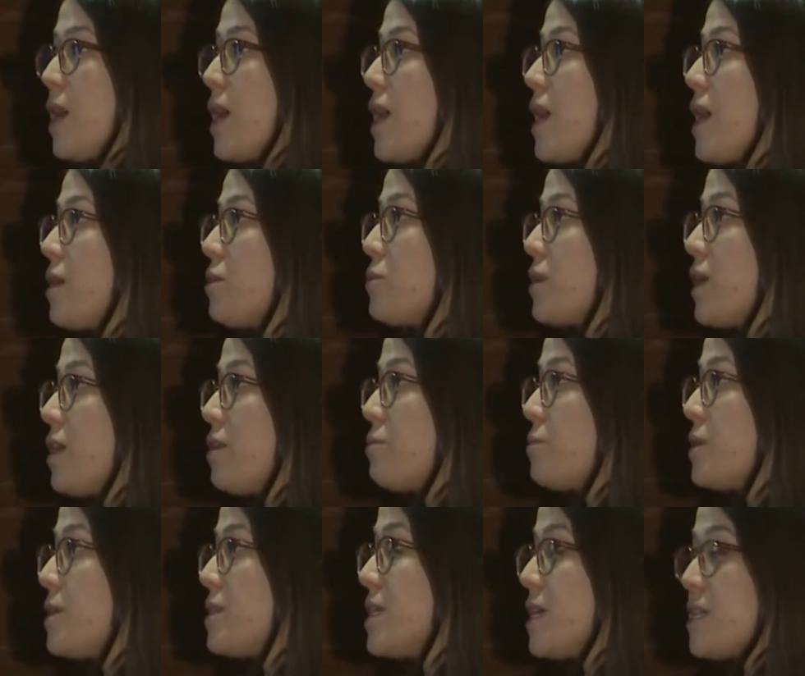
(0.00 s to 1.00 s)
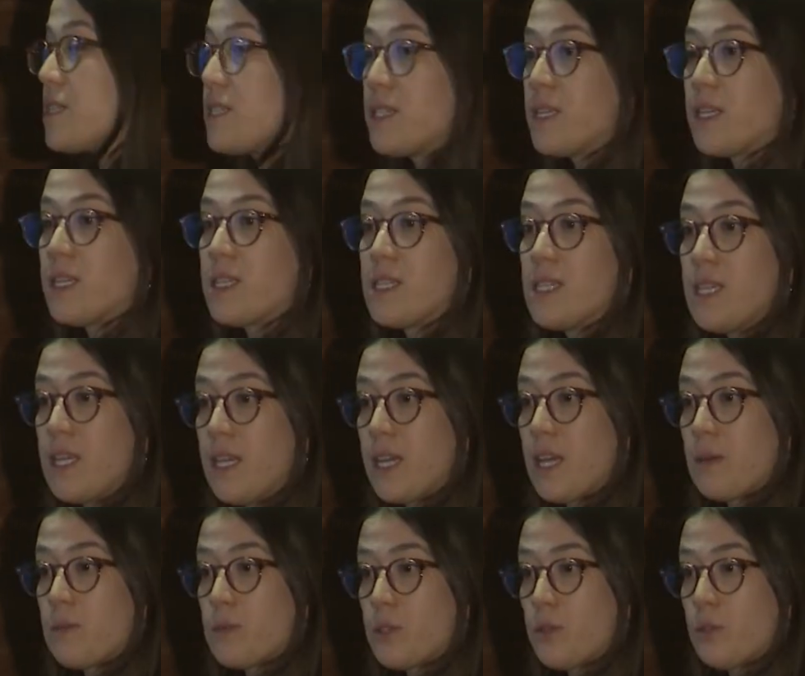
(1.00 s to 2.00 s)
and we have been testing
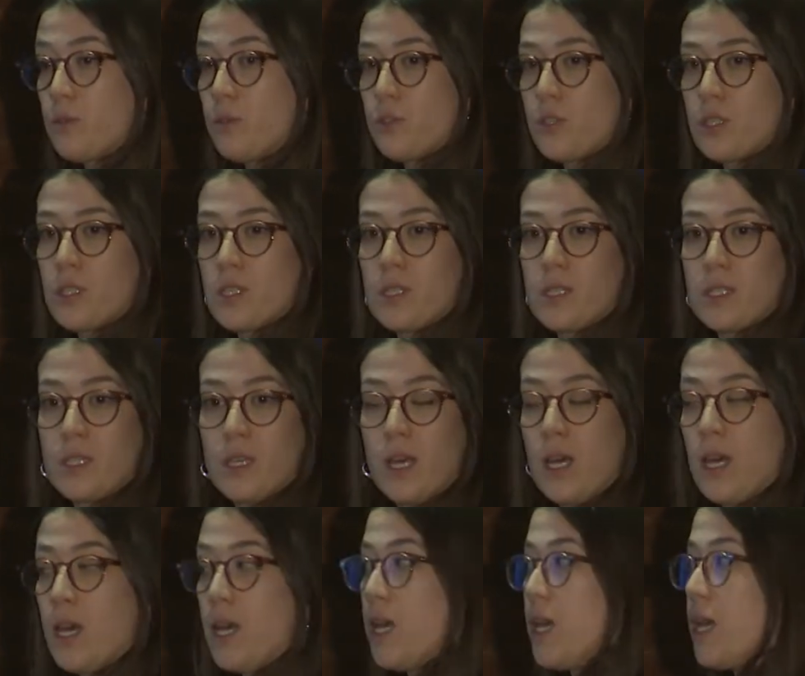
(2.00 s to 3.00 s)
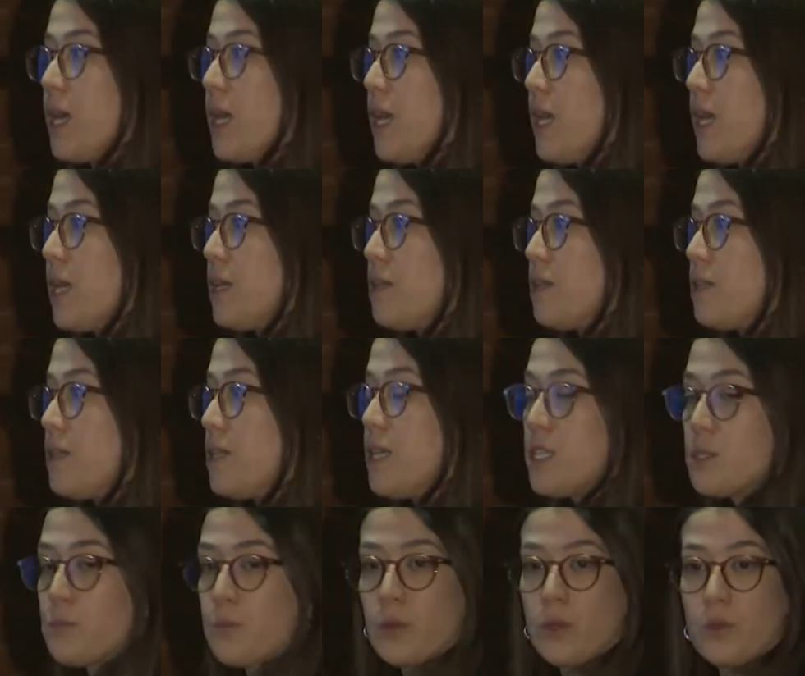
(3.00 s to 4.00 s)
CCAM solutions in
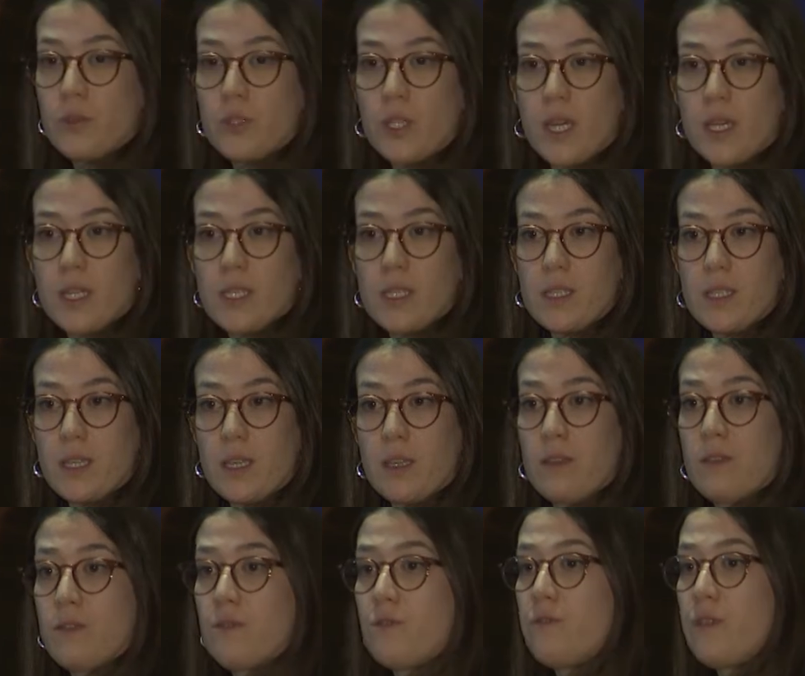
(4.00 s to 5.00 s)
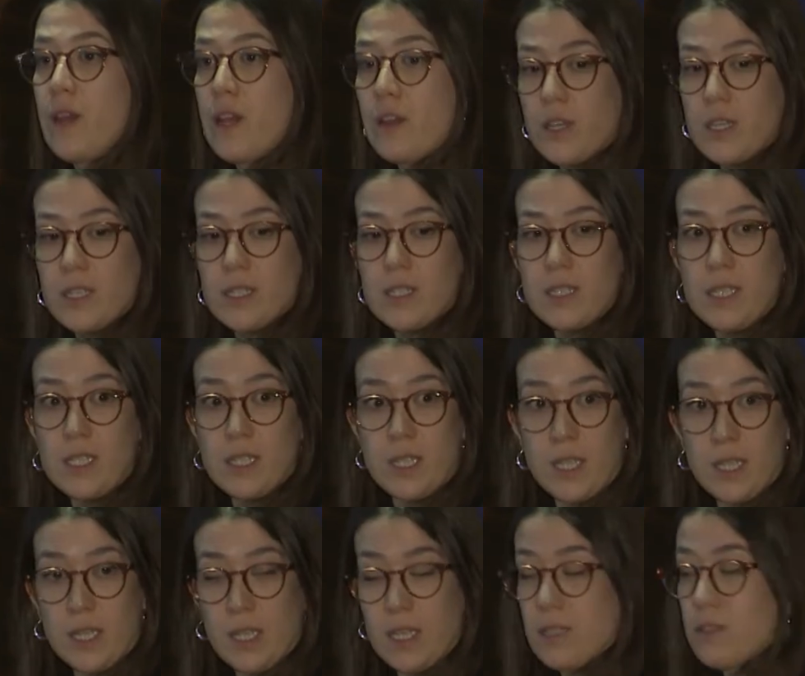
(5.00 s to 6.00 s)
these projects in various
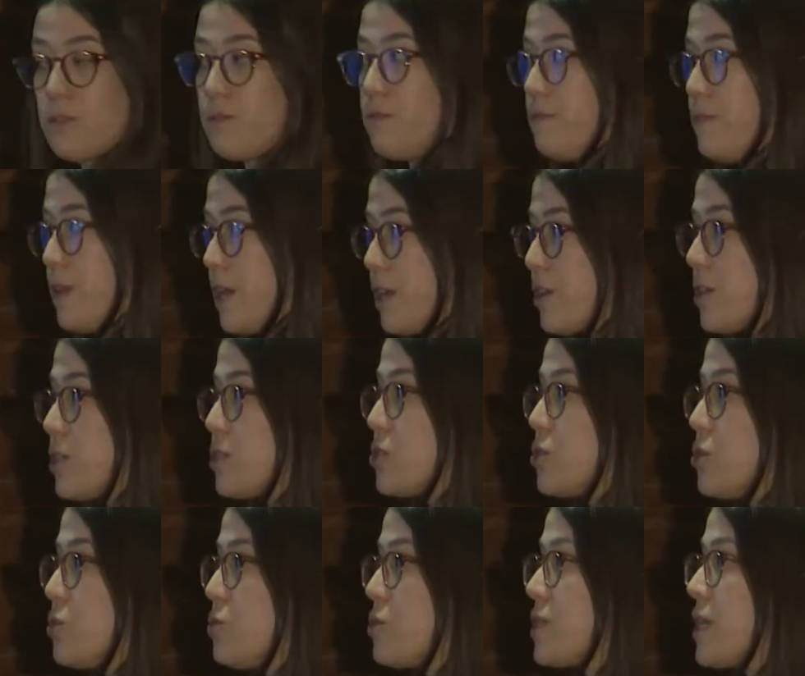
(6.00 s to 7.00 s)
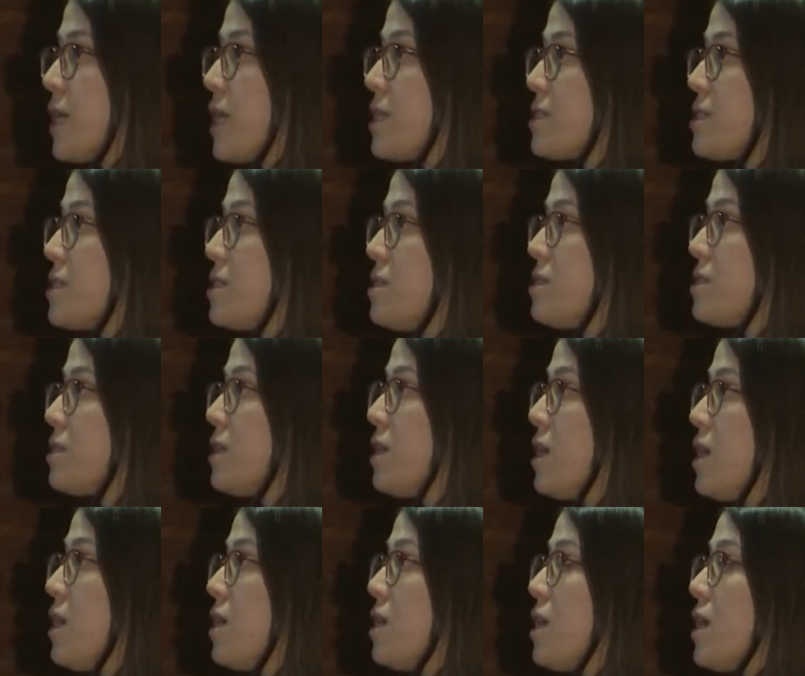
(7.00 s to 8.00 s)
cities, various use cases.
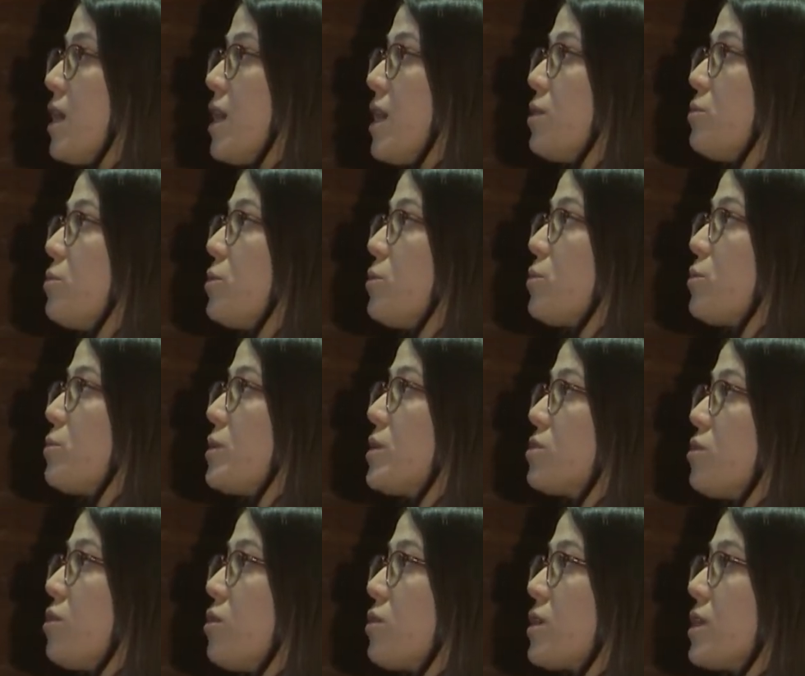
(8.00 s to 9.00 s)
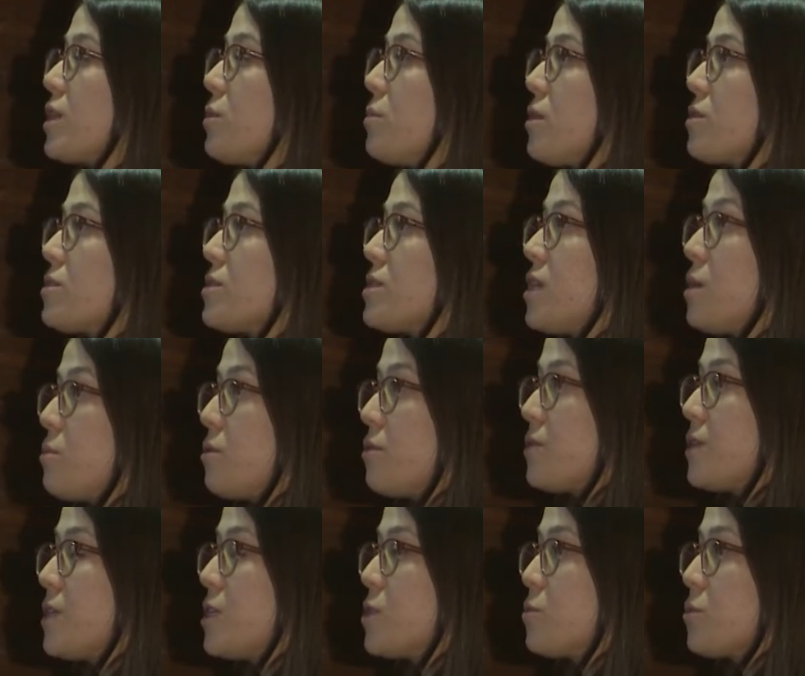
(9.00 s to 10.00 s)
And we will be talking about some of
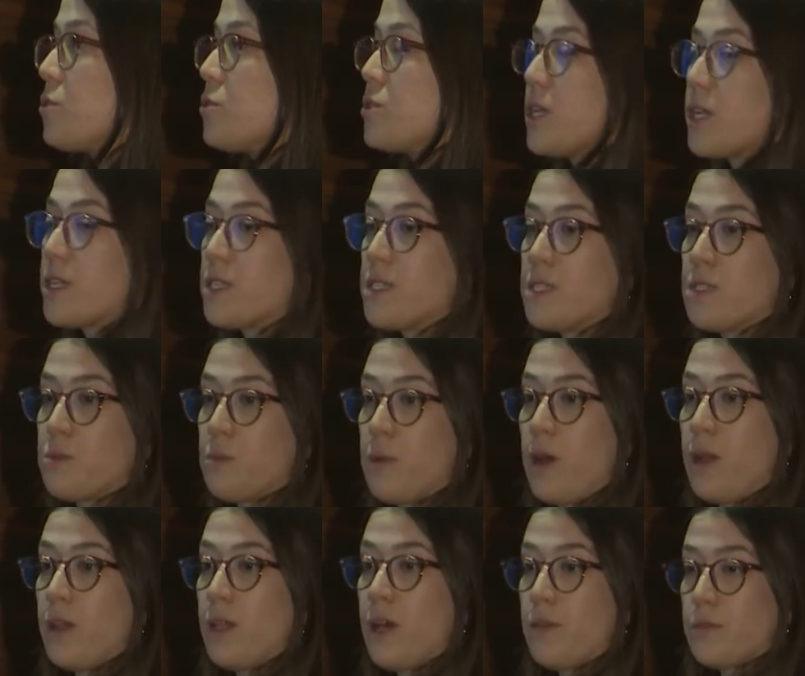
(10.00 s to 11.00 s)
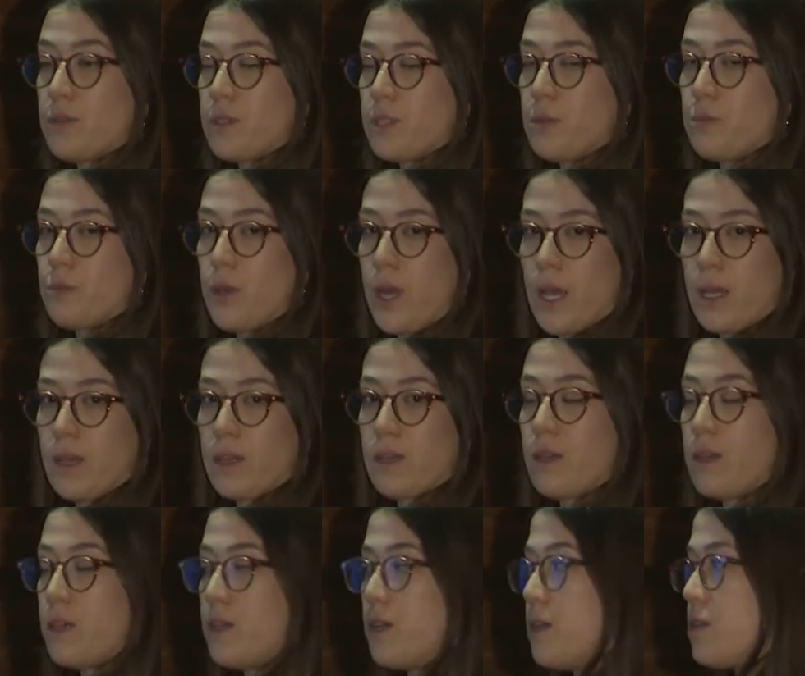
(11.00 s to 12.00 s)
these projects as well after the break
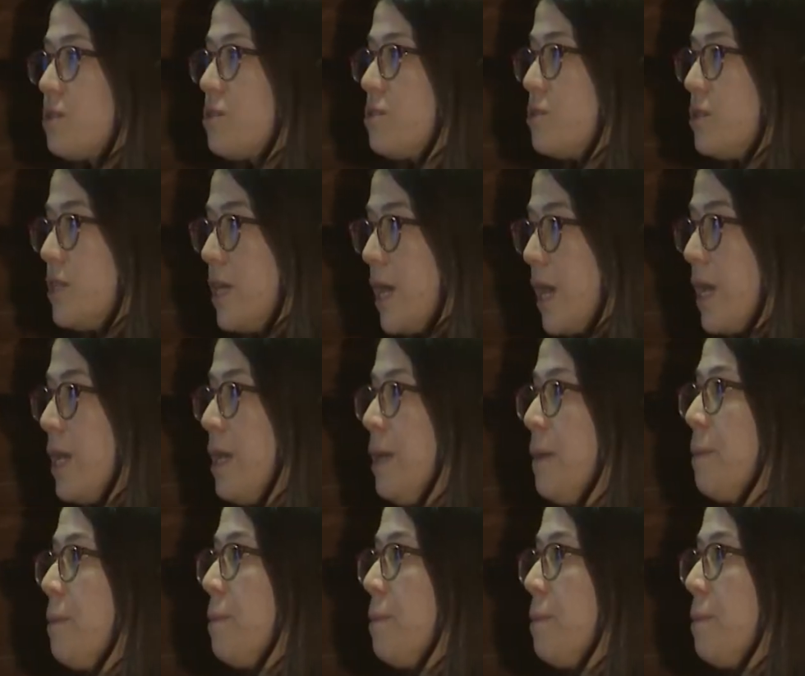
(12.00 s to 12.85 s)
today